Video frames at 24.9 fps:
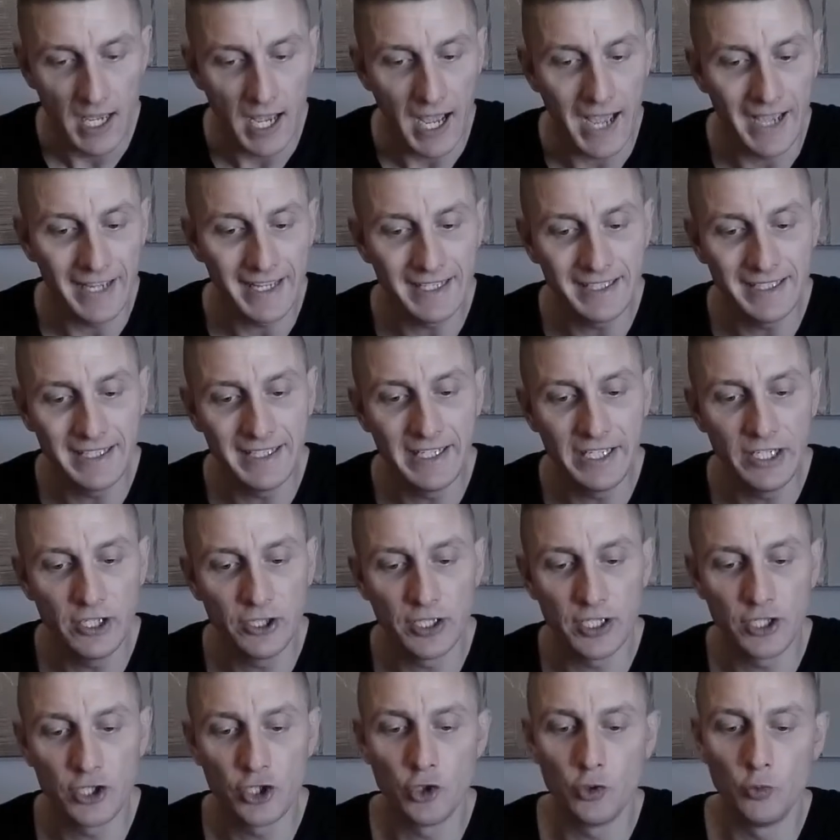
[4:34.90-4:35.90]
I get in here
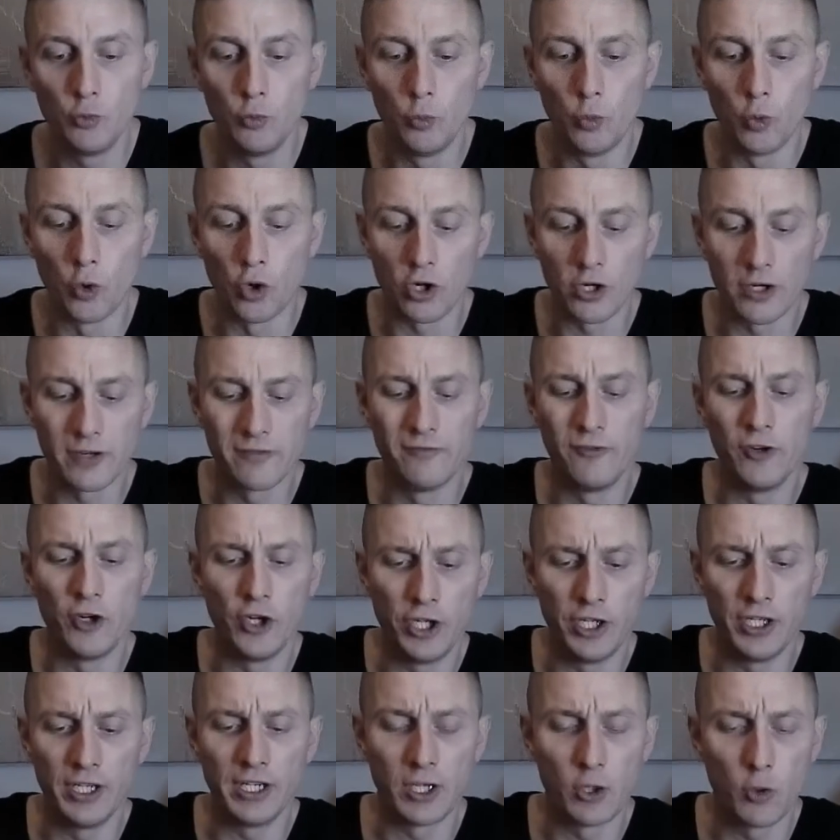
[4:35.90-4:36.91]
that you work
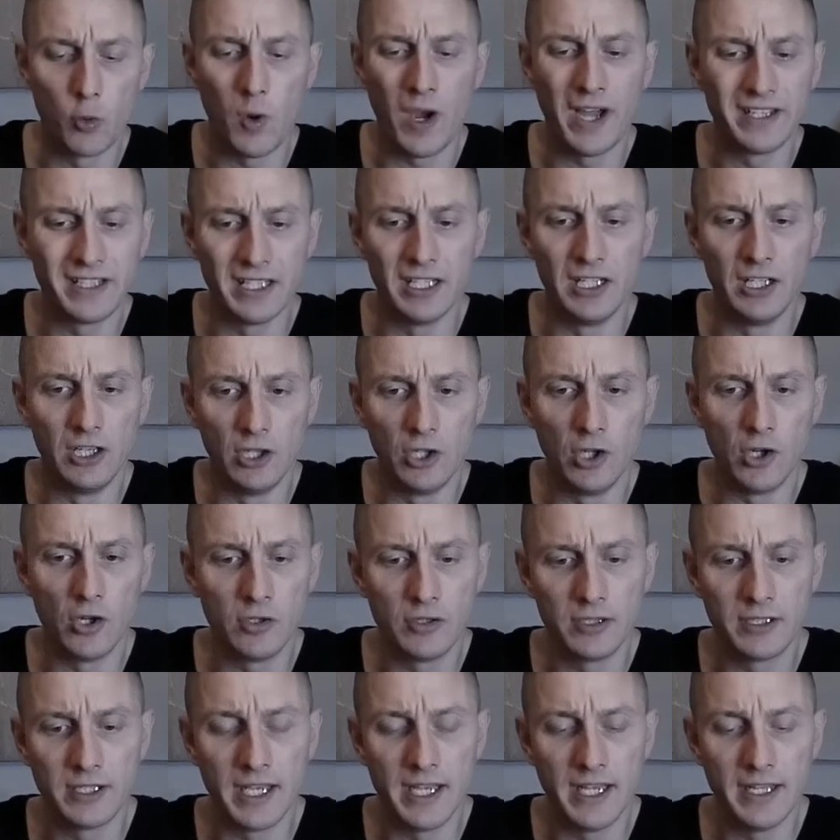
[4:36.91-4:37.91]
quite a
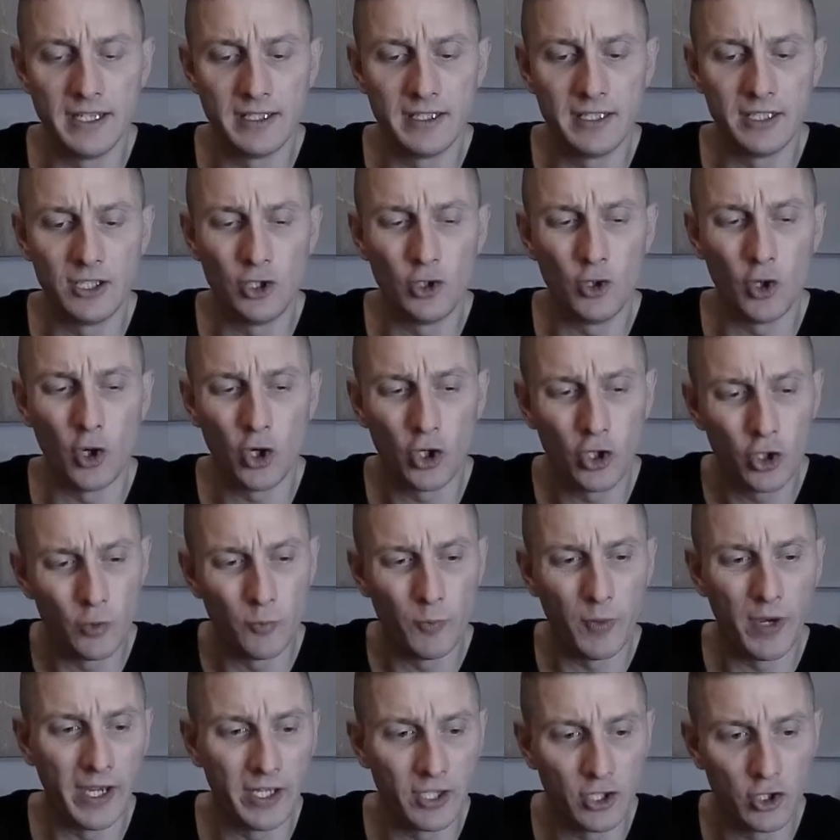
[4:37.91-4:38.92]
lot, and you
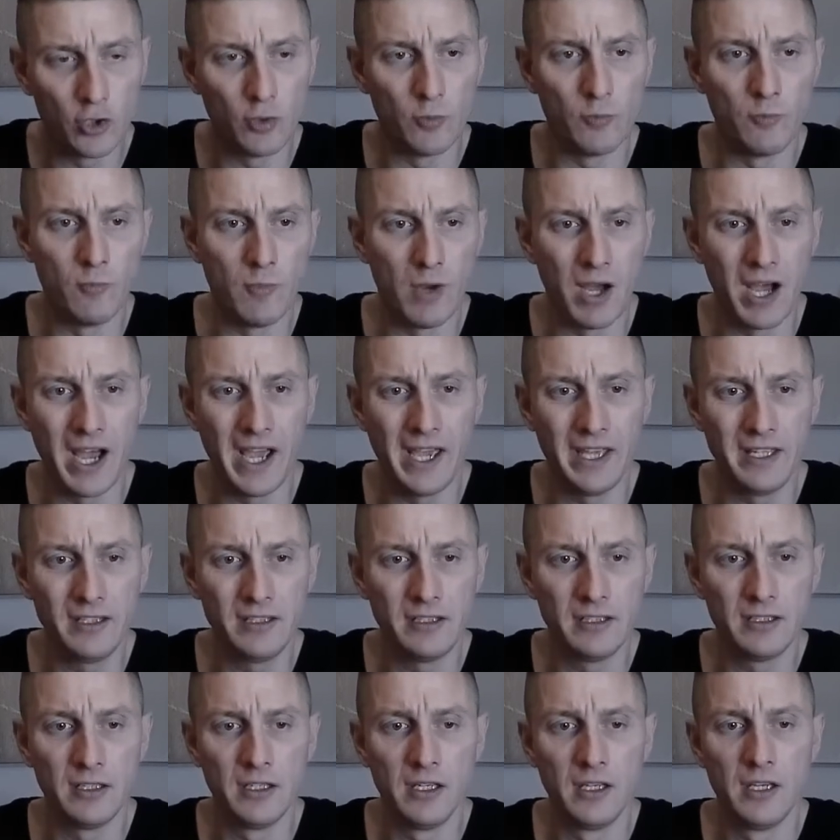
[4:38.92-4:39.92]
occupied your
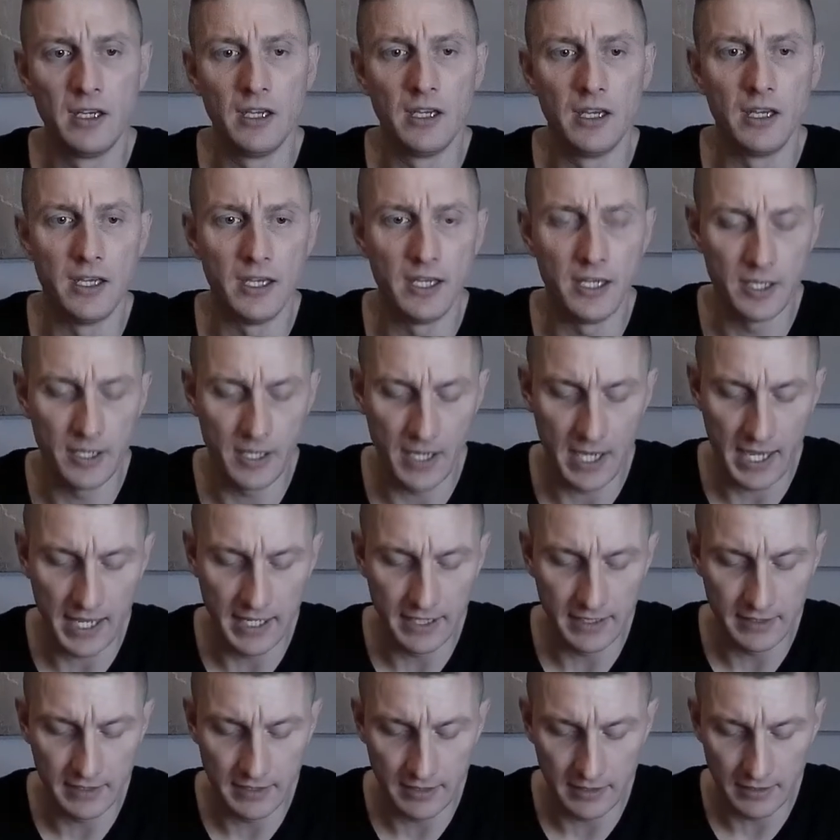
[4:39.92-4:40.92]
mind,
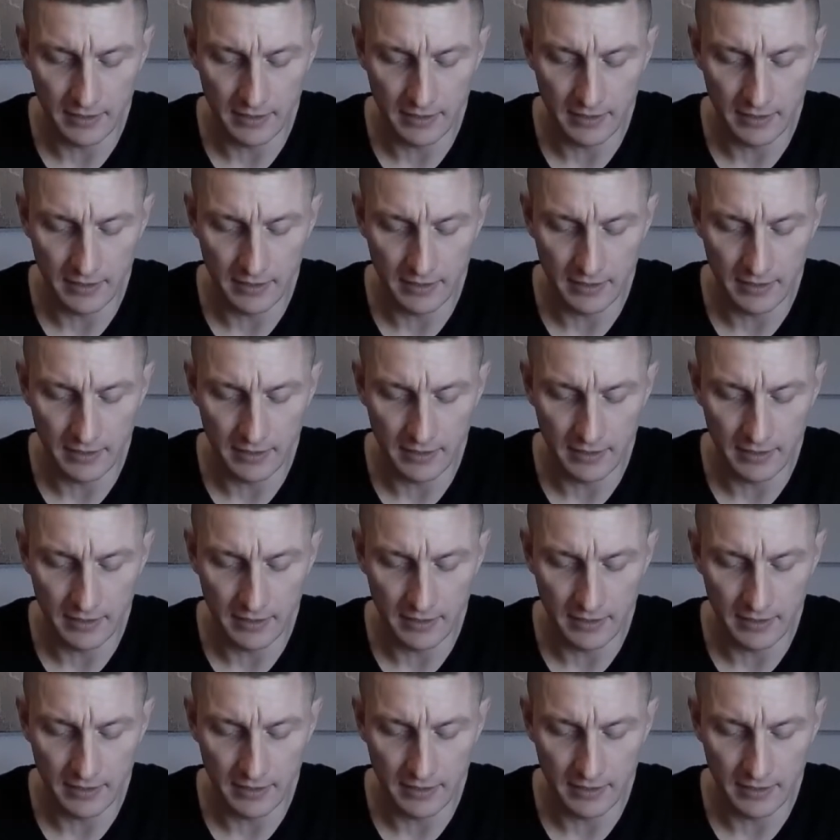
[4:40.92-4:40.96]
and